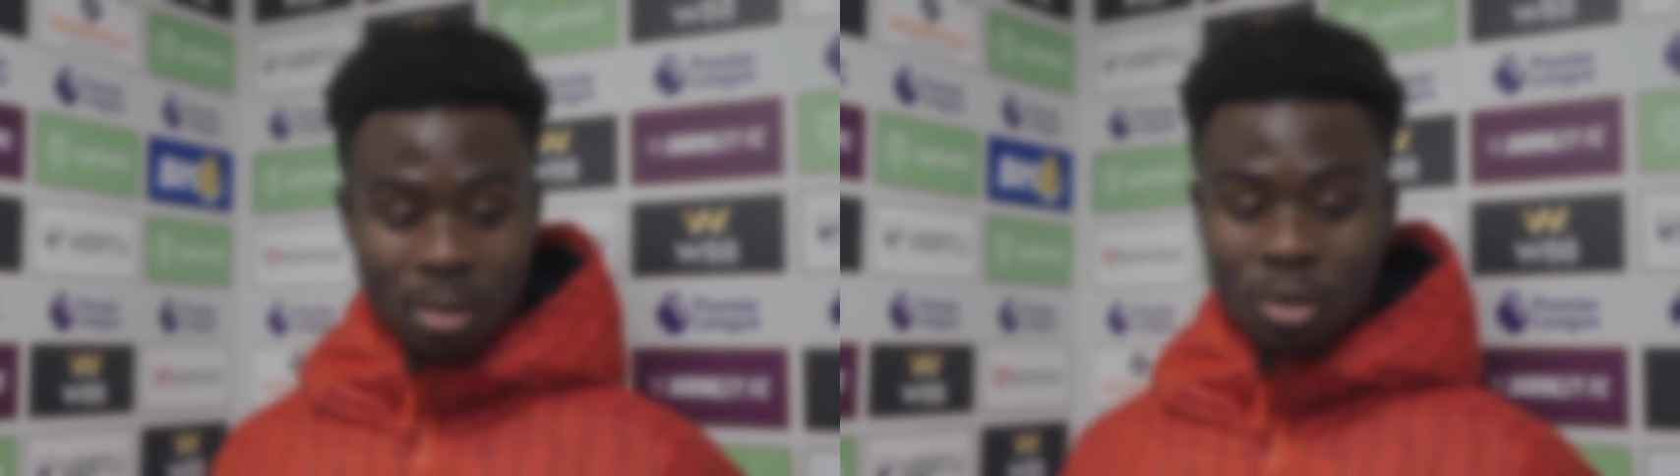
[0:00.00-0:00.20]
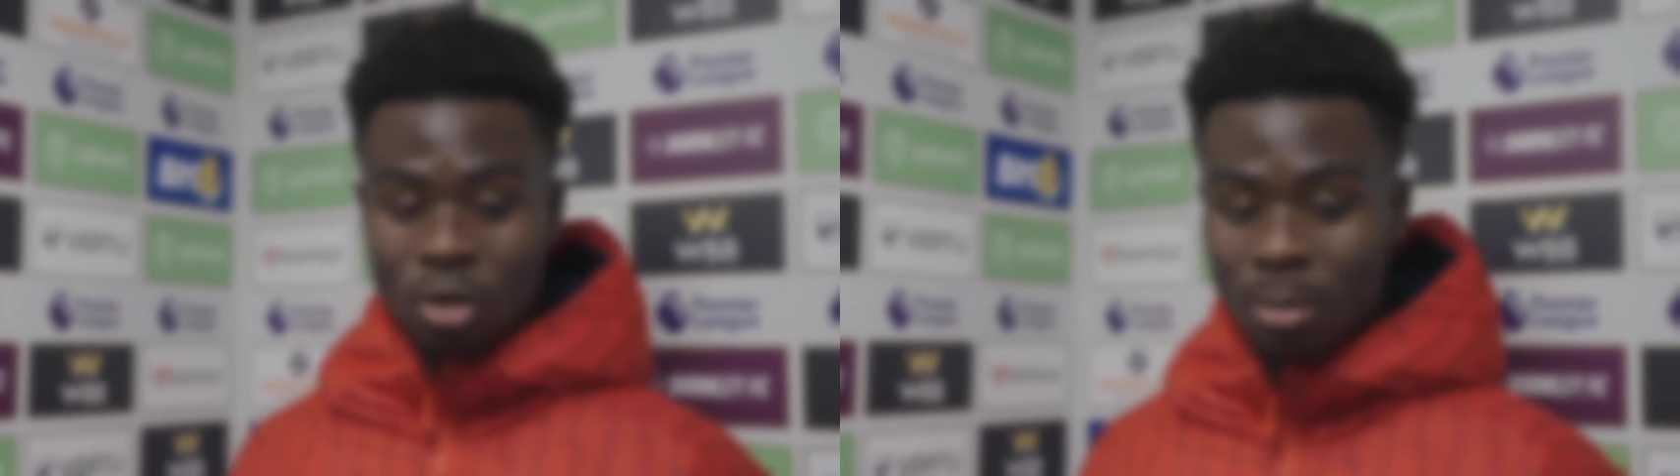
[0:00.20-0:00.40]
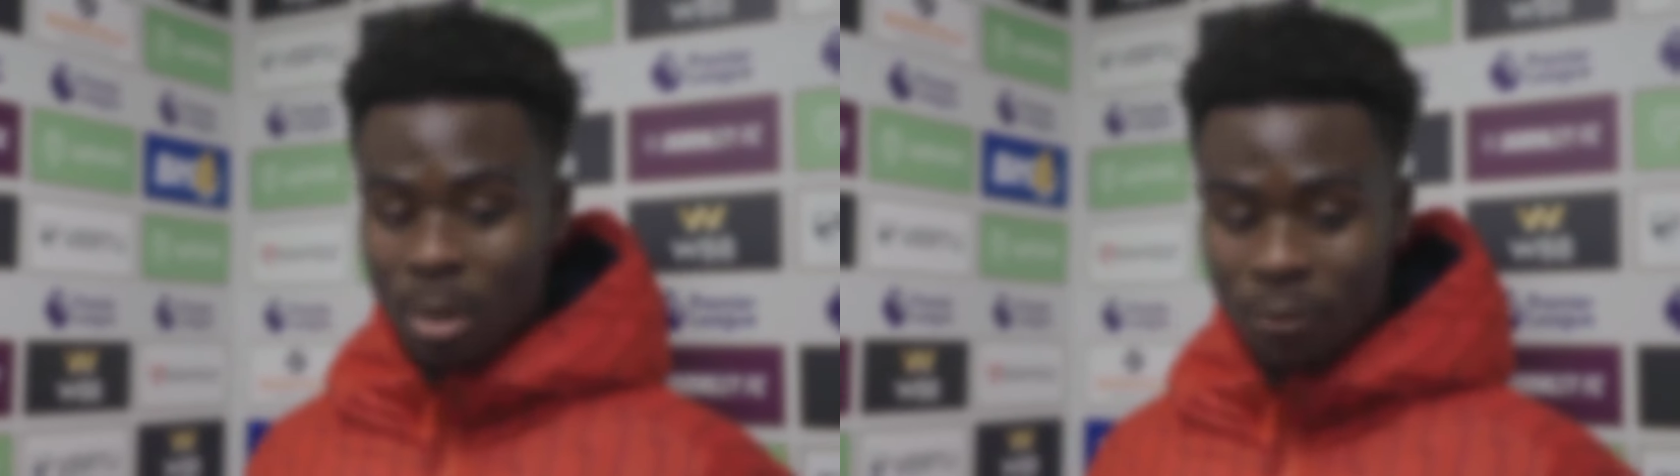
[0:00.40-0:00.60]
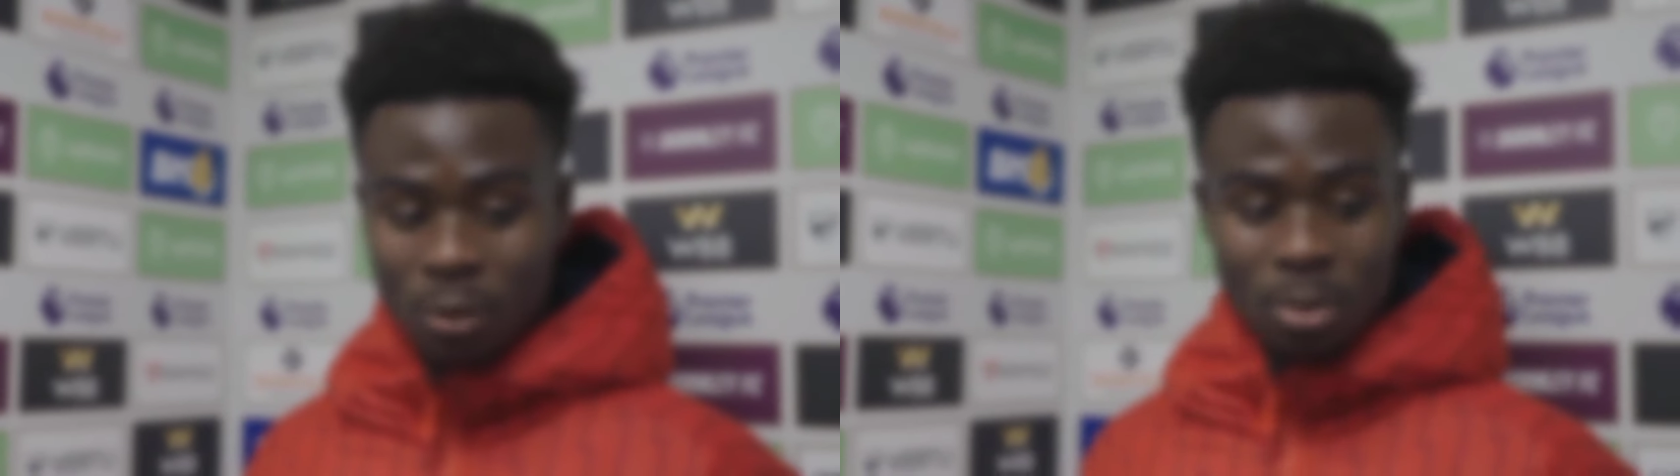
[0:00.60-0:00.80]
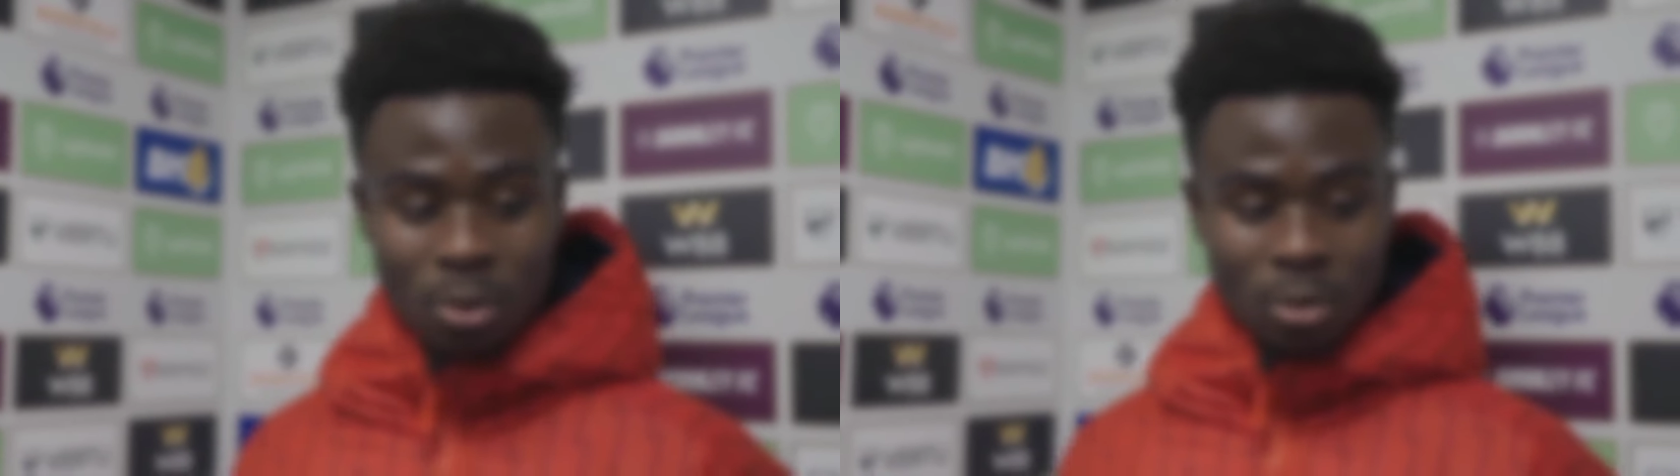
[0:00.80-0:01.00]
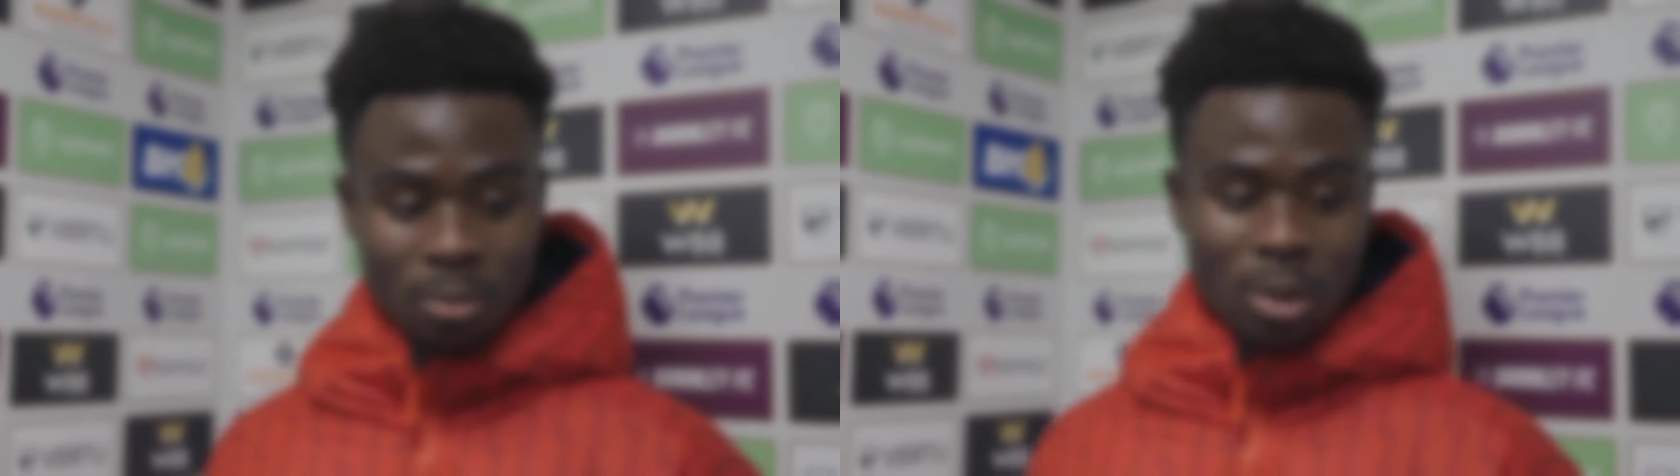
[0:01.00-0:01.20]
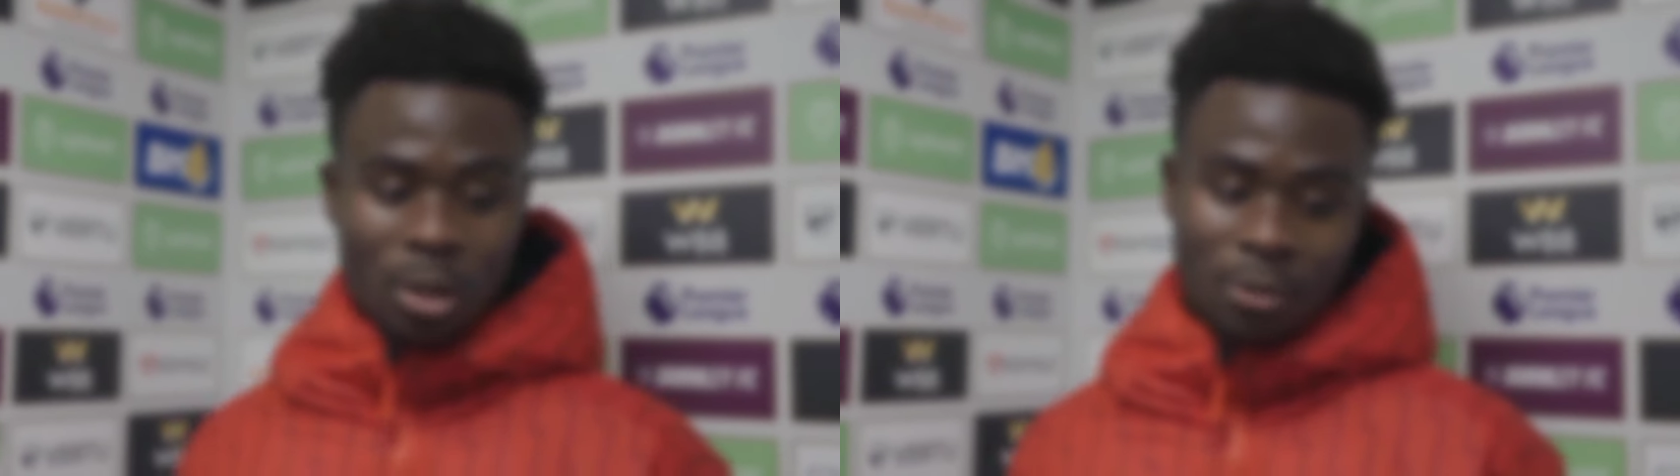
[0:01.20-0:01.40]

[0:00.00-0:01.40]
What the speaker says: I'm enjoying my football, but